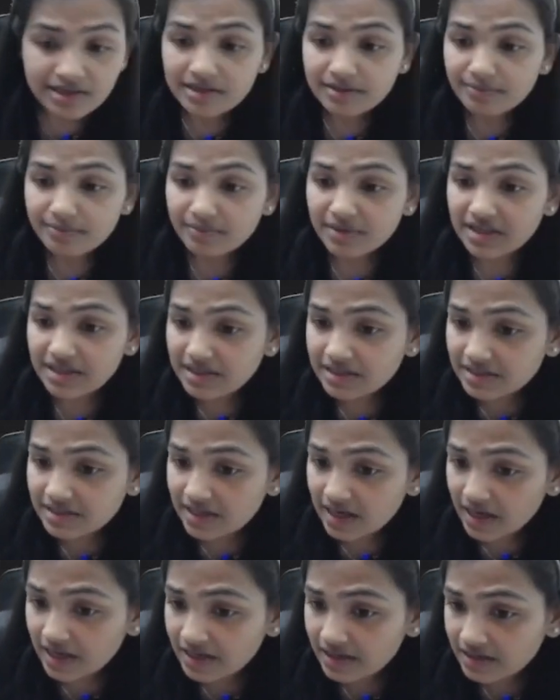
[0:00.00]

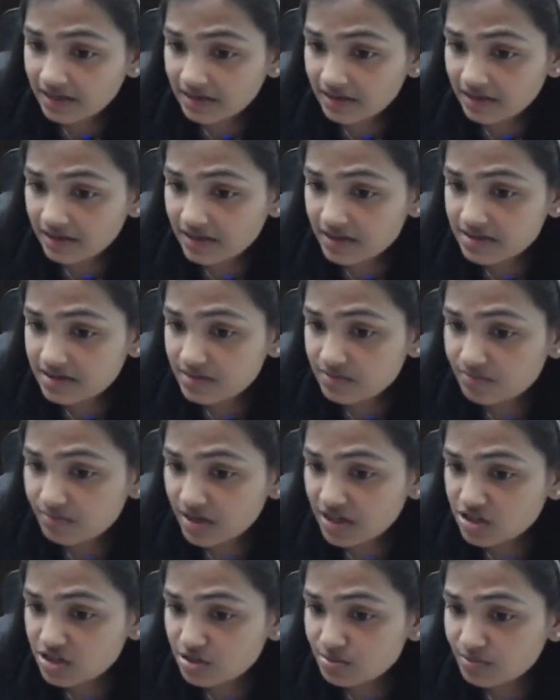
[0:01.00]
ethyne is
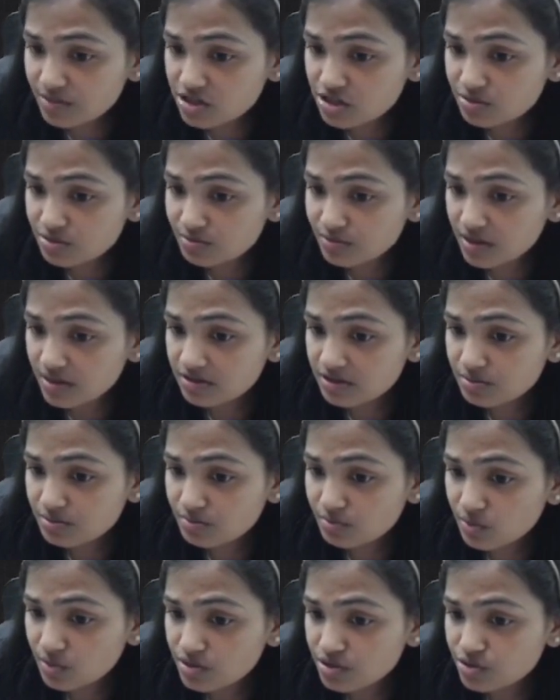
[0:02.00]
much
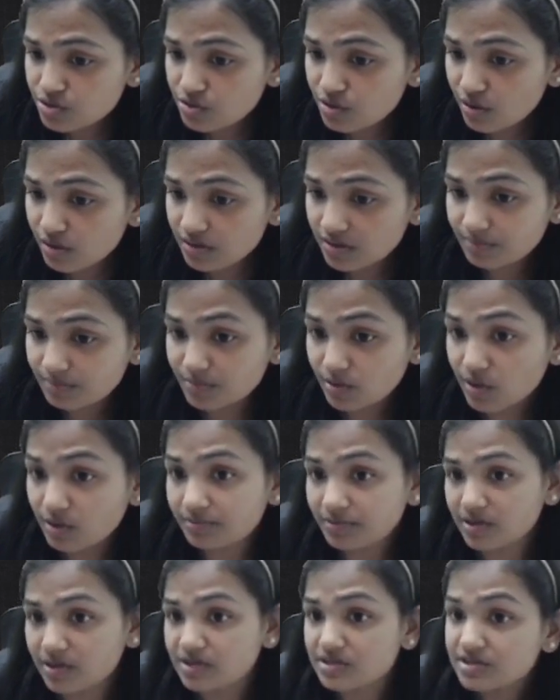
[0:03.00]
more stronger bond,
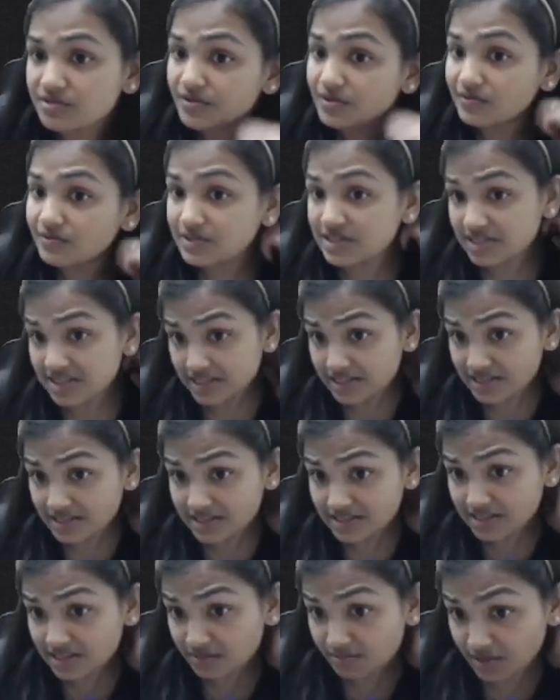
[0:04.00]
because if you will see
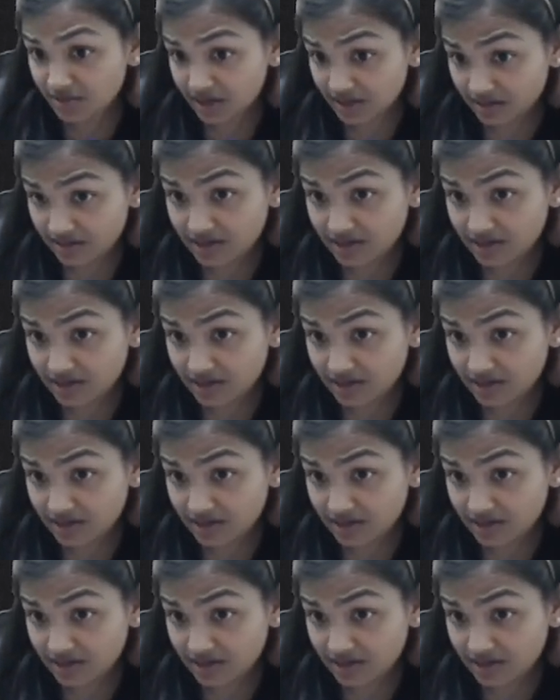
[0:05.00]
this sigma